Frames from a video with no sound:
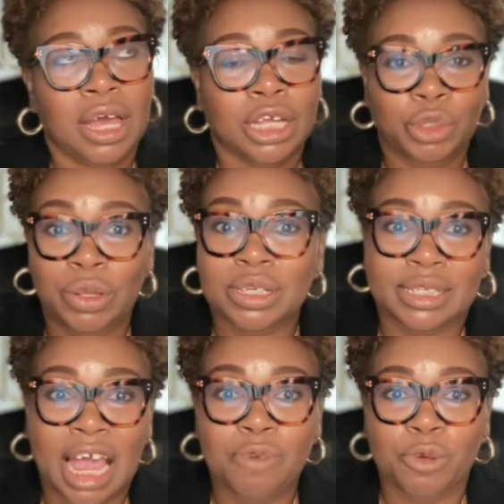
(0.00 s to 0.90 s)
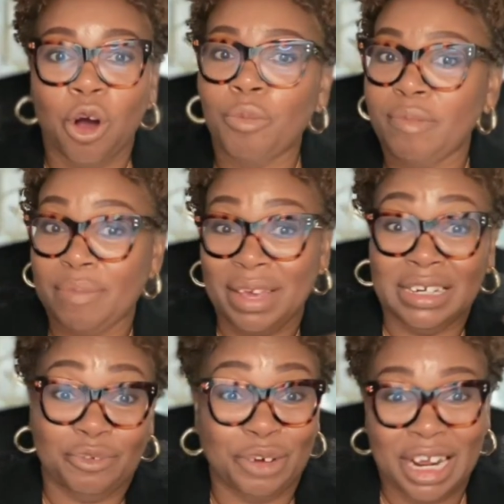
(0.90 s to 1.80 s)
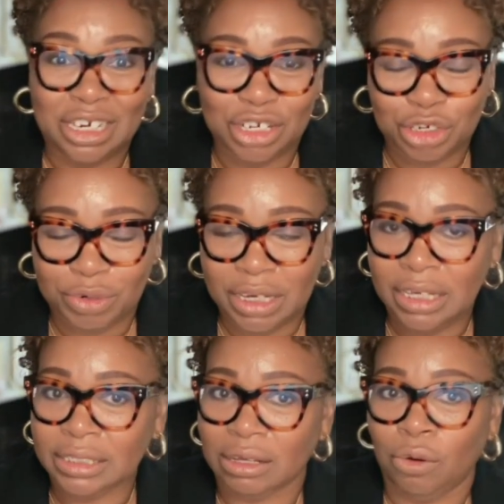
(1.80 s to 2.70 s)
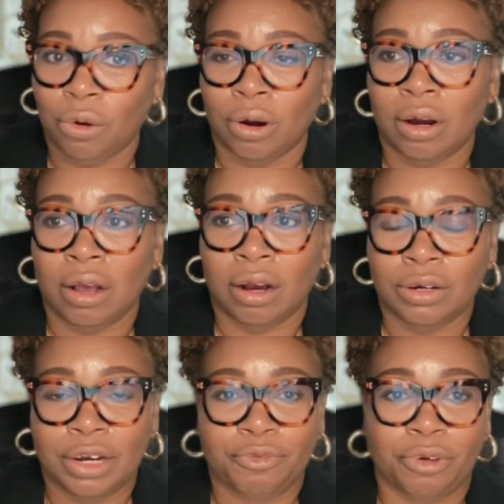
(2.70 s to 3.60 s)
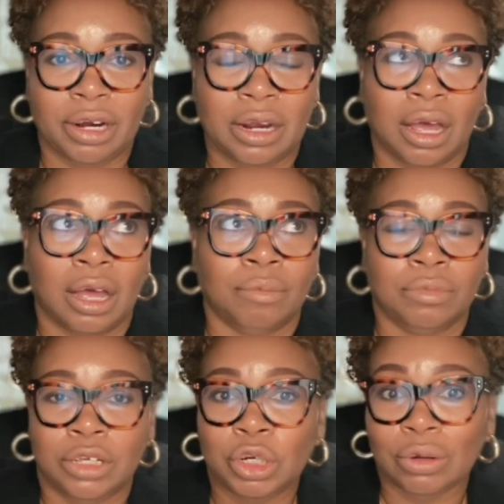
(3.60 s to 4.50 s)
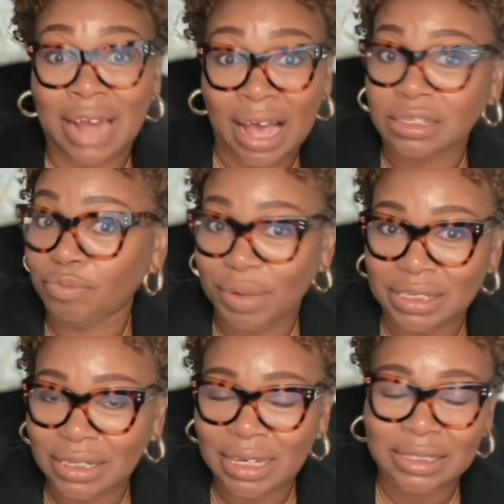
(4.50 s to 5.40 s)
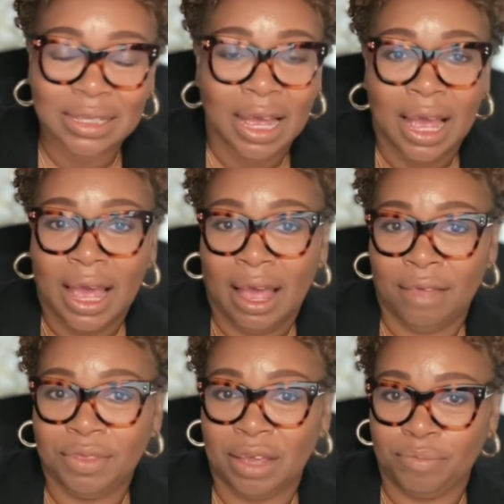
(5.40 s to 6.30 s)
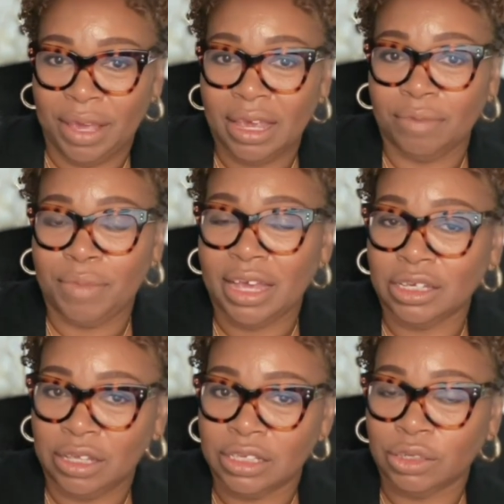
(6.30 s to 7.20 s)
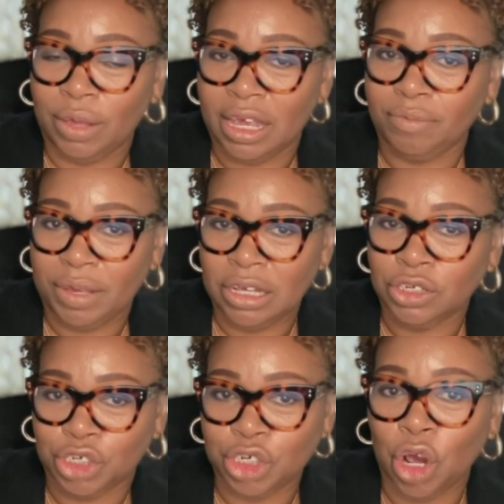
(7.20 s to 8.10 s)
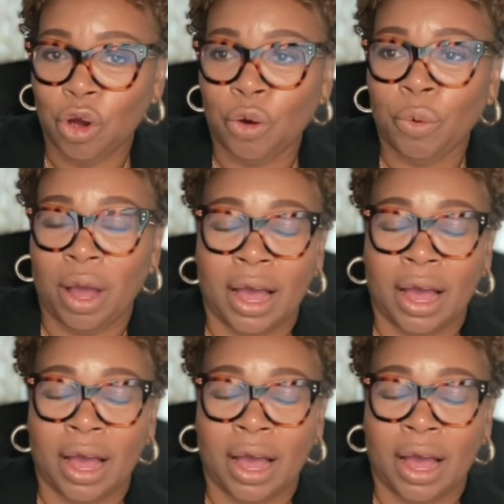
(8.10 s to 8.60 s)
doing the same role, but maybe in different industries or different, lines of business, and then make it so they can be show